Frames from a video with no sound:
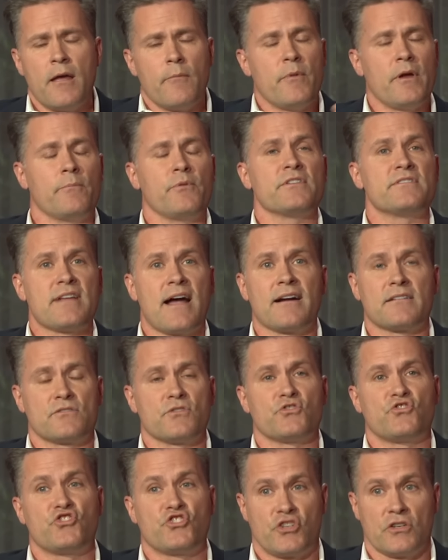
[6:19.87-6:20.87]
Remember
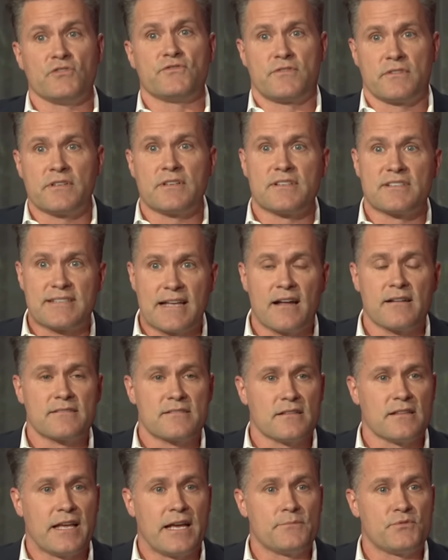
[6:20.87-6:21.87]
Dr. Chilton in
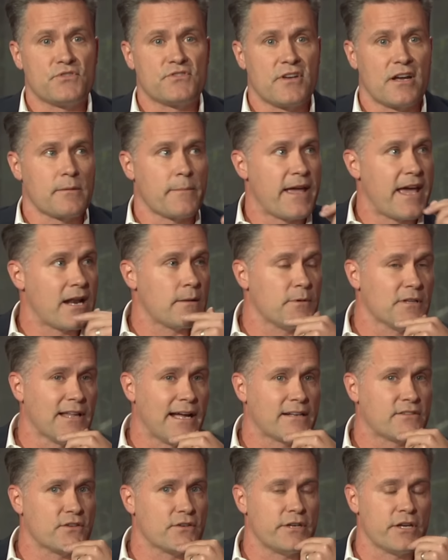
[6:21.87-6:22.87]
Silence of the Lambs was talking about Hannibal
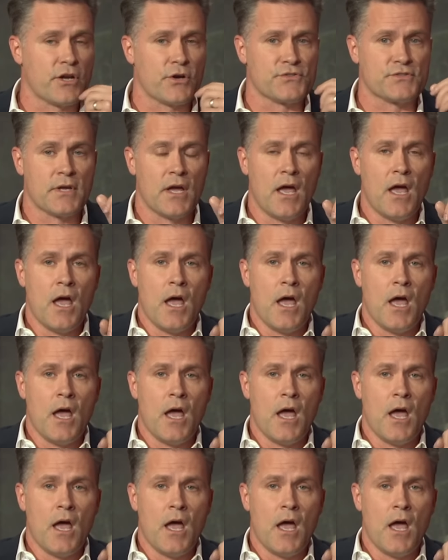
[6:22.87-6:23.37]
Lecter. He goes.